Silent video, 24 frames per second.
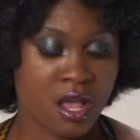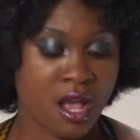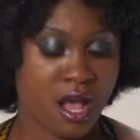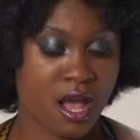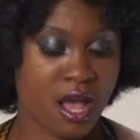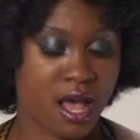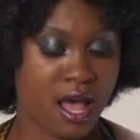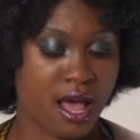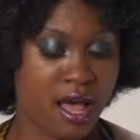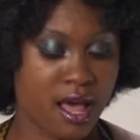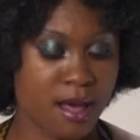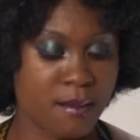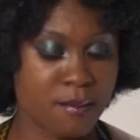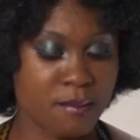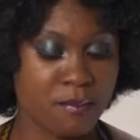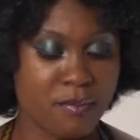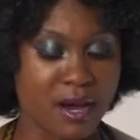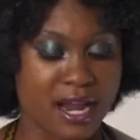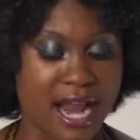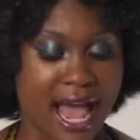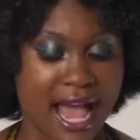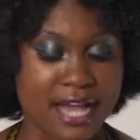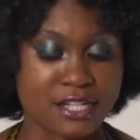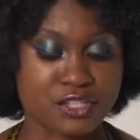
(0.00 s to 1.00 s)

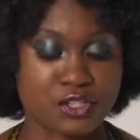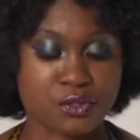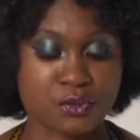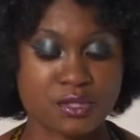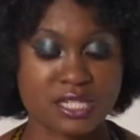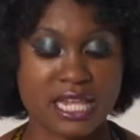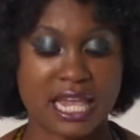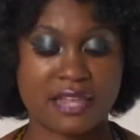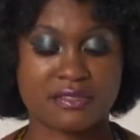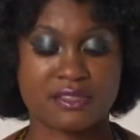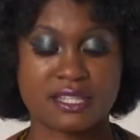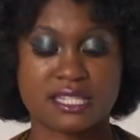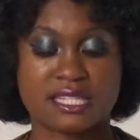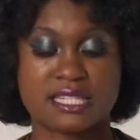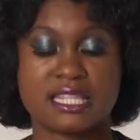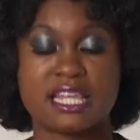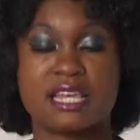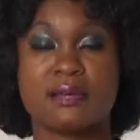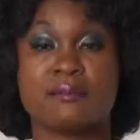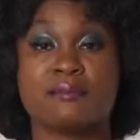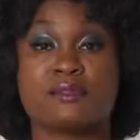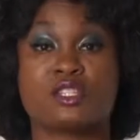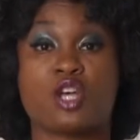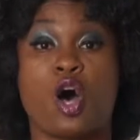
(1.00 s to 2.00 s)
but I do take the
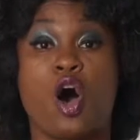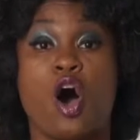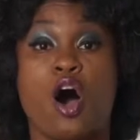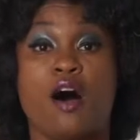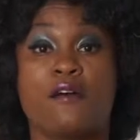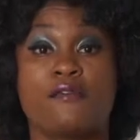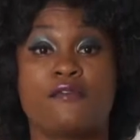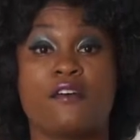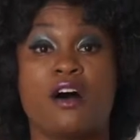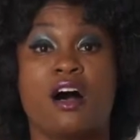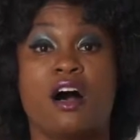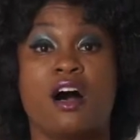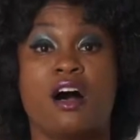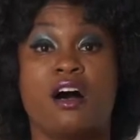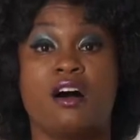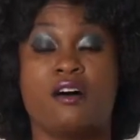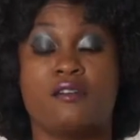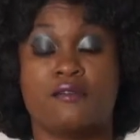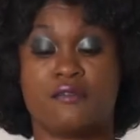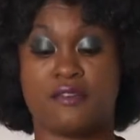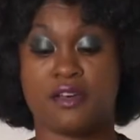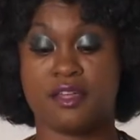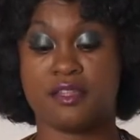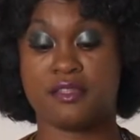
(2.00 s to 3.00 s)
stems off
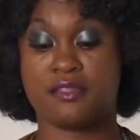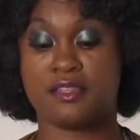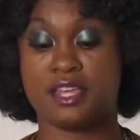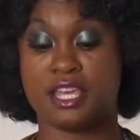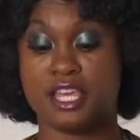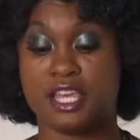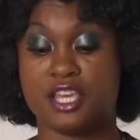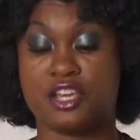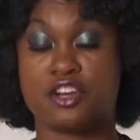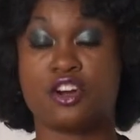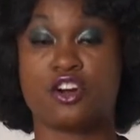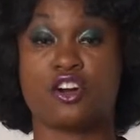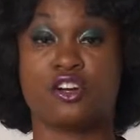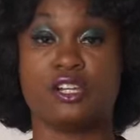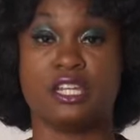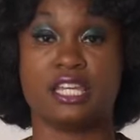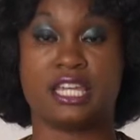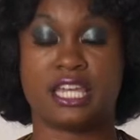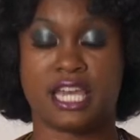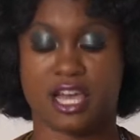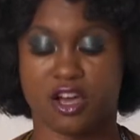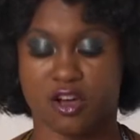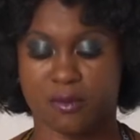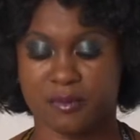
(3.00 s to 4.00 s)
of the curly
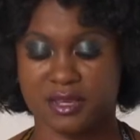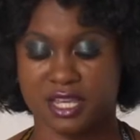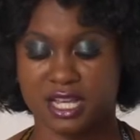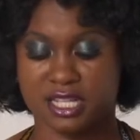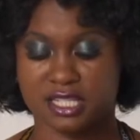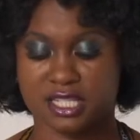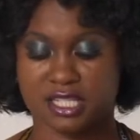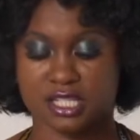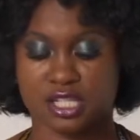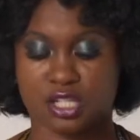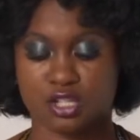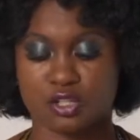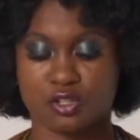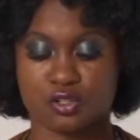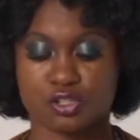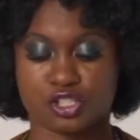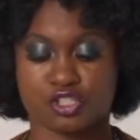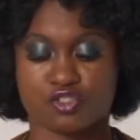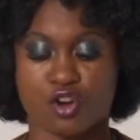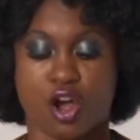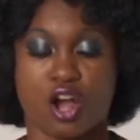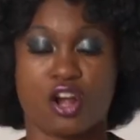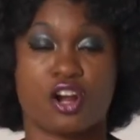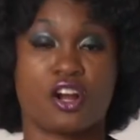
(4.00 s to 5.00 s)
kale because it's a little
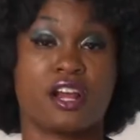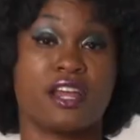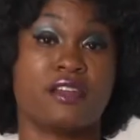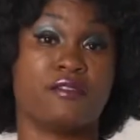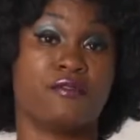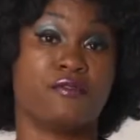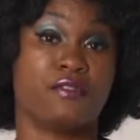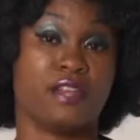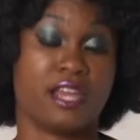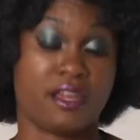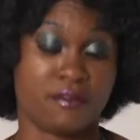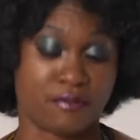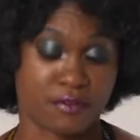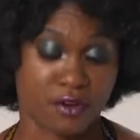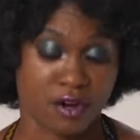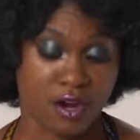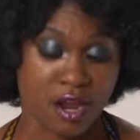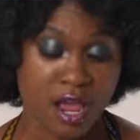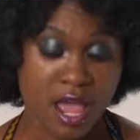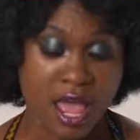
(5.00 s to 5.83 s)
stronger in flavor.